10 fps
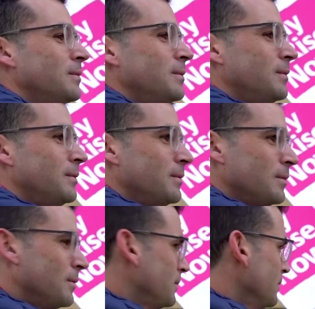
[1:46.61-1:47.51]
by some
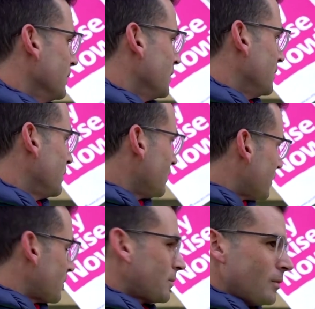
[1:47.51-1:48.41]
twenty-five
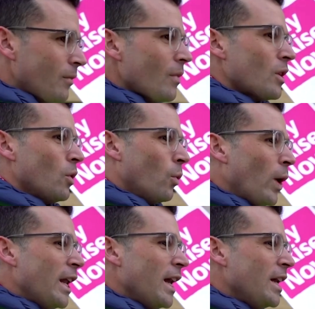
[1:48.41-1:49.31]
percentage
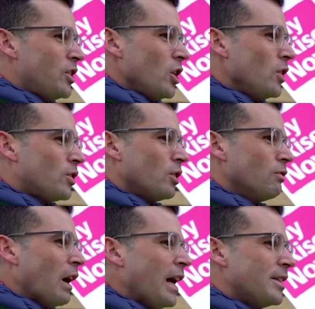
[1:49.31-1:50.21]
points in polls.
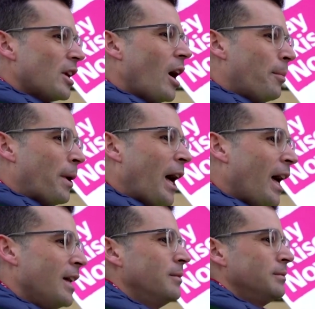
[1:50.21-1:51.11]
And
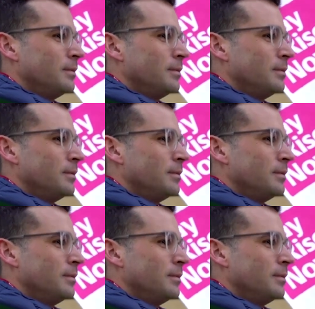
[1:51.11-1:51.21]
surveys